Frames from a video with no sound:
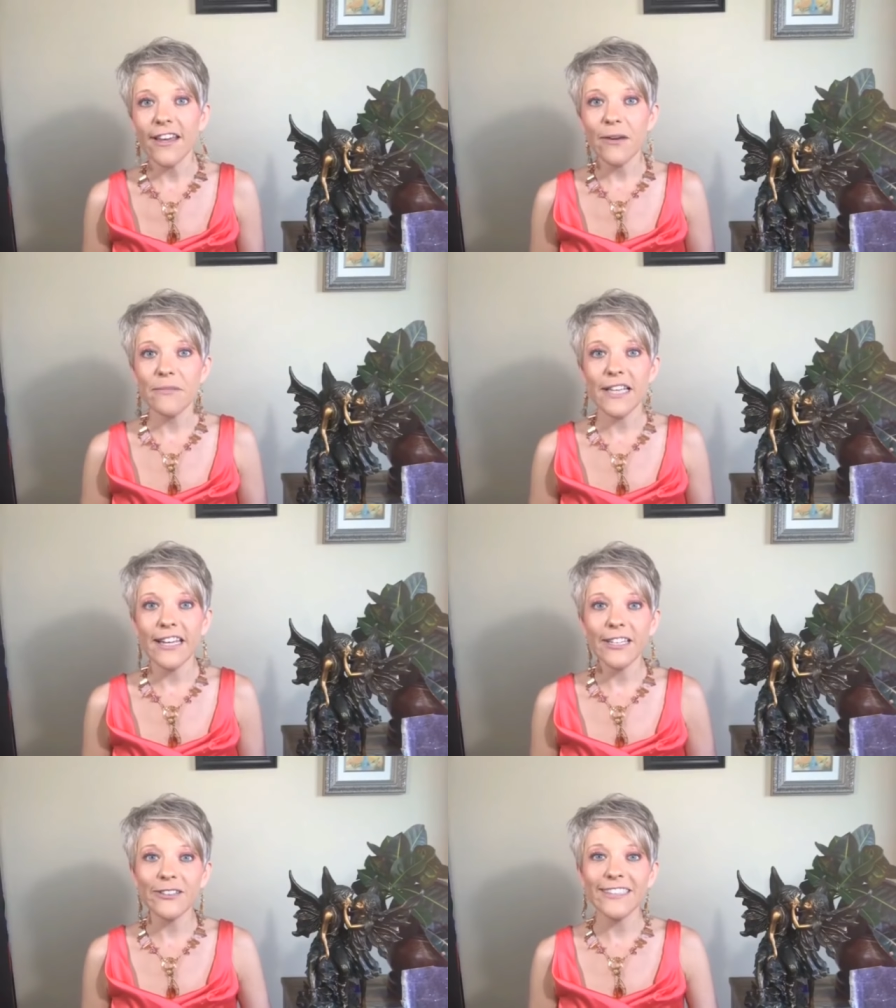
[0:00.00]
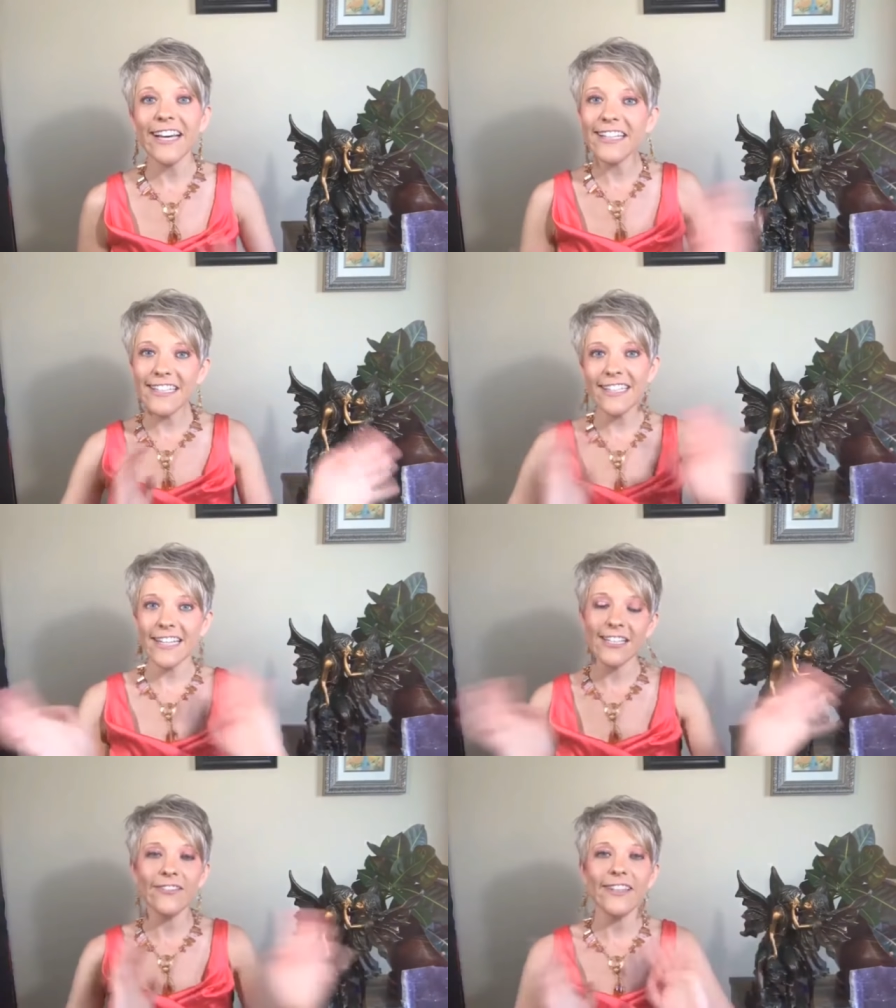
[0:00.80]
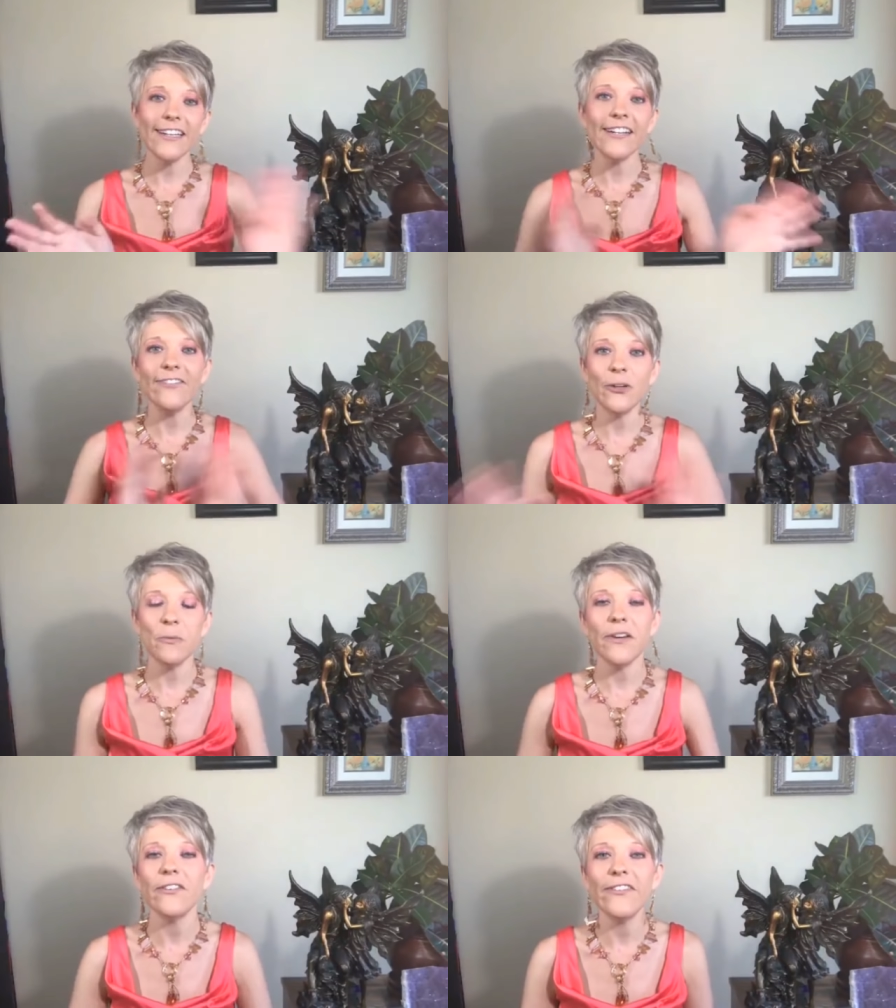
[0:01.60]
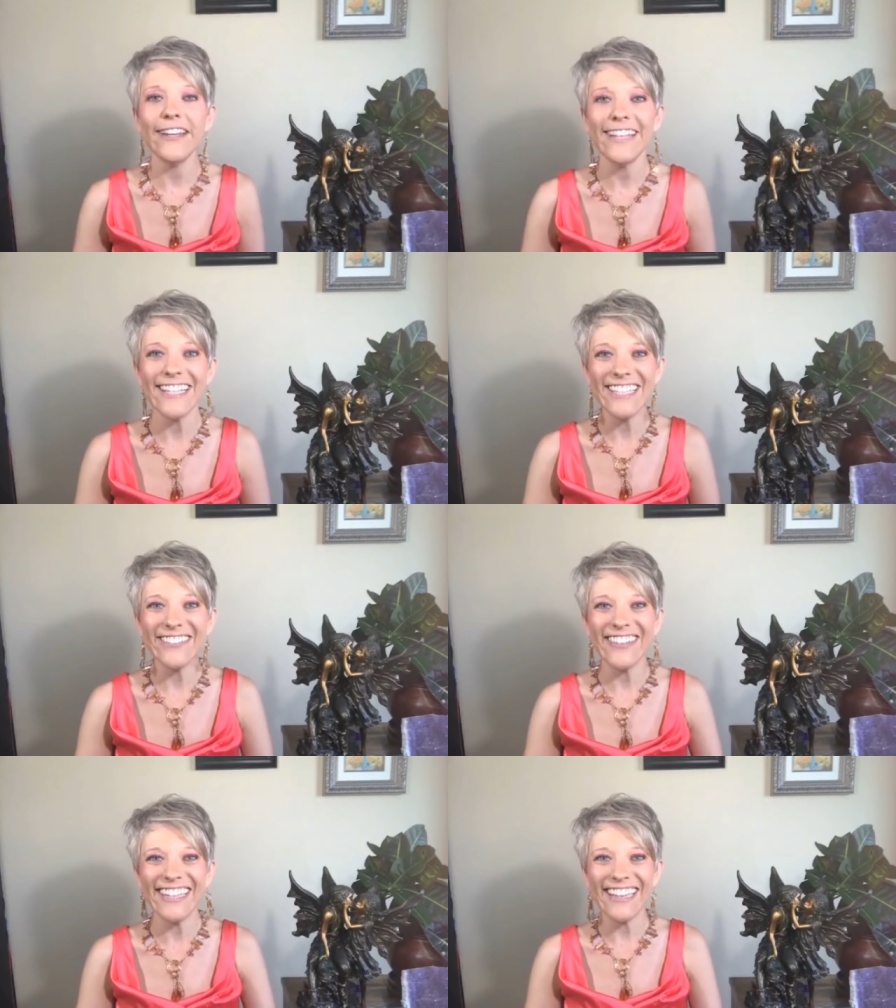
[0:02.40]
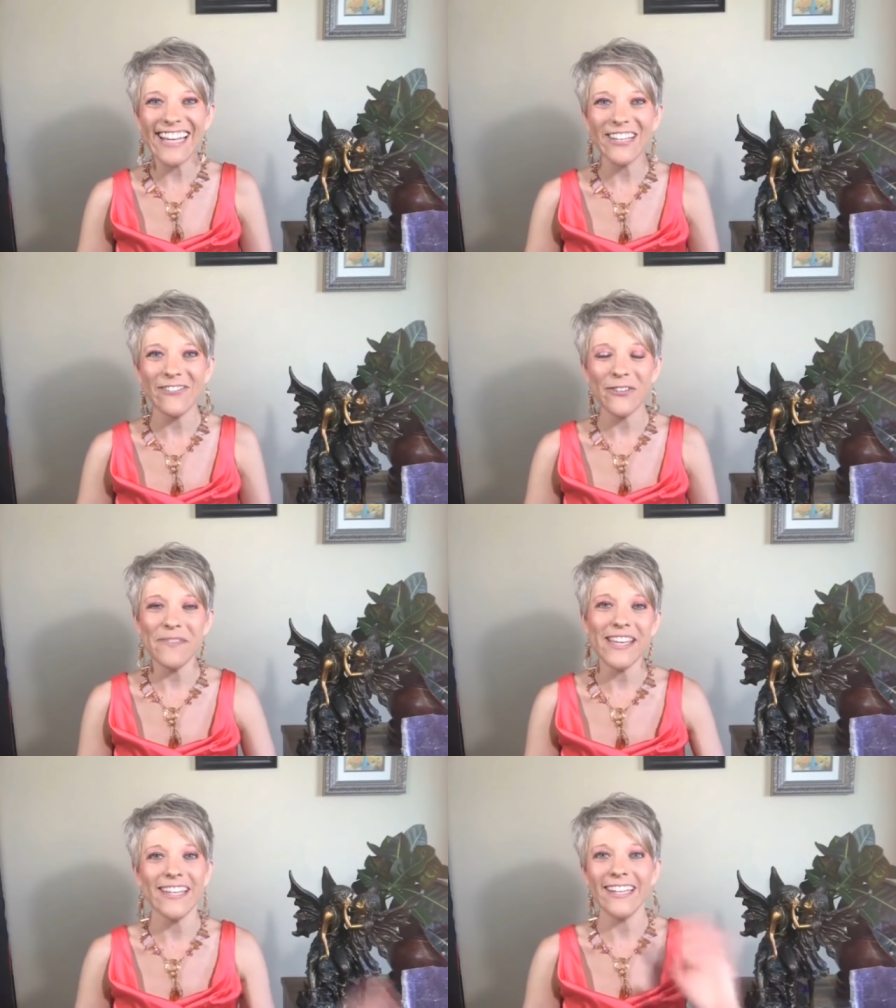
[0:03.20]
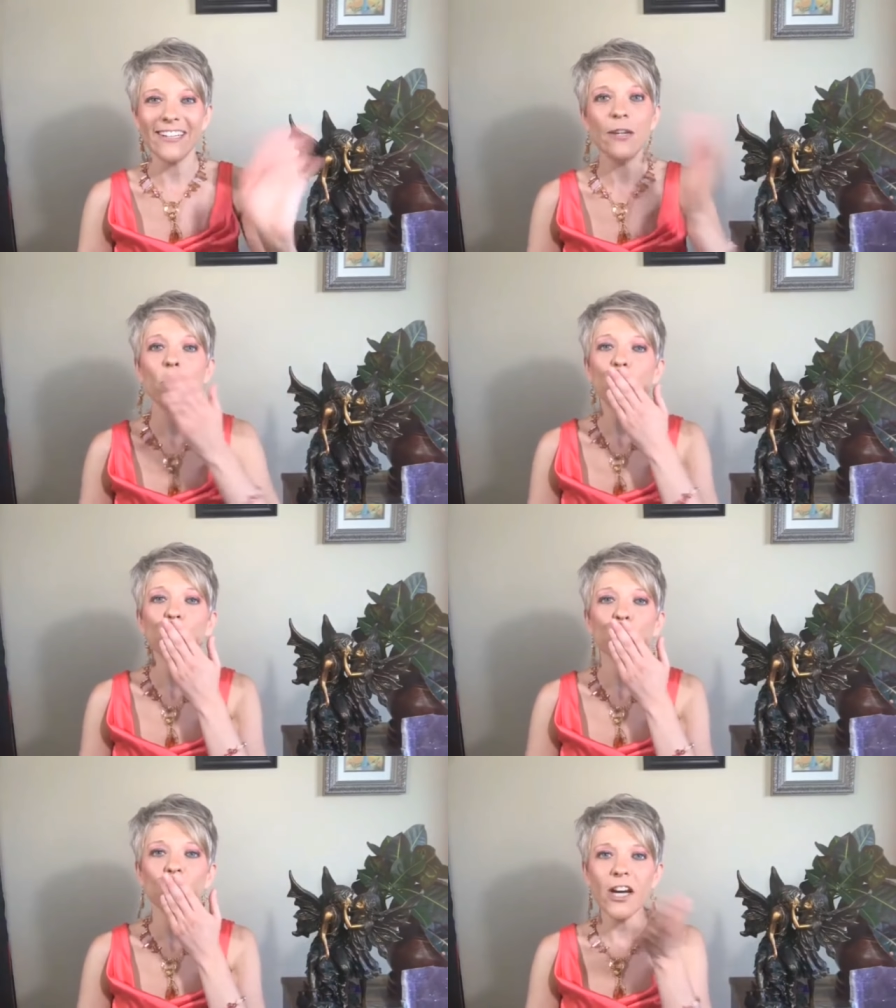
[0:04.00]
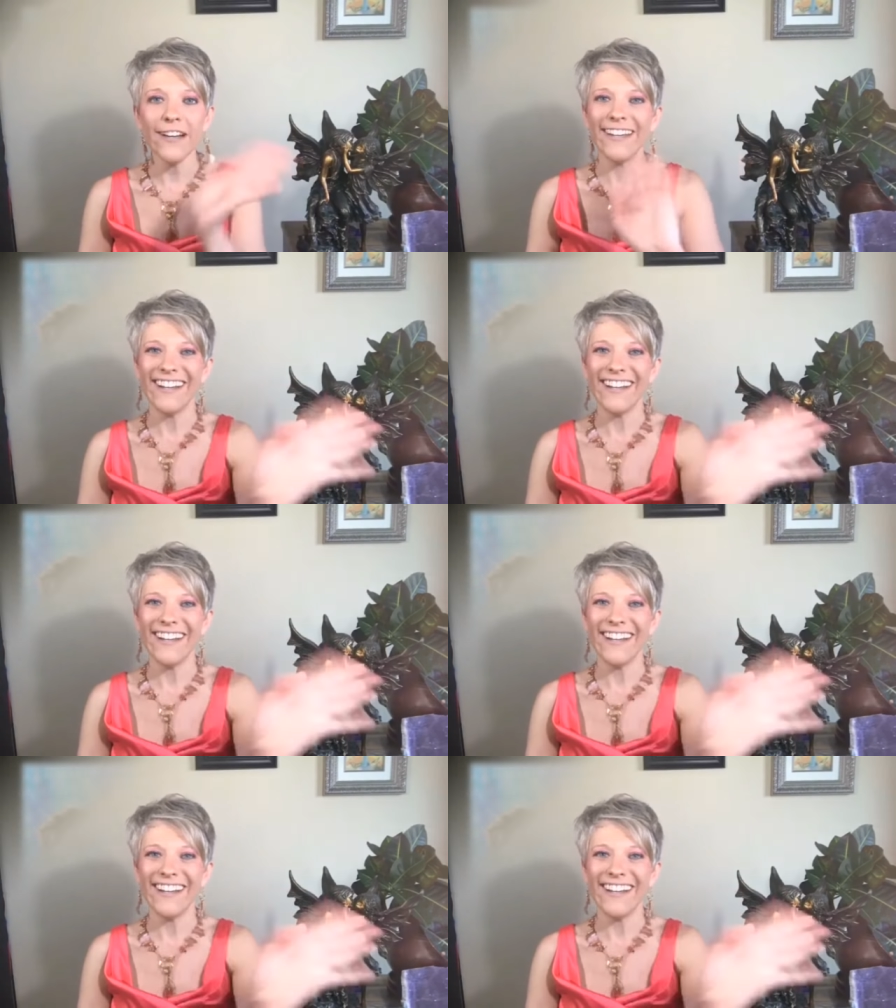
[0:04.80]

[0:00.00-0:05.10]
I'm sending you tons and tons of love. I hope you have a fantastic week. Thank you for being here. Mwah!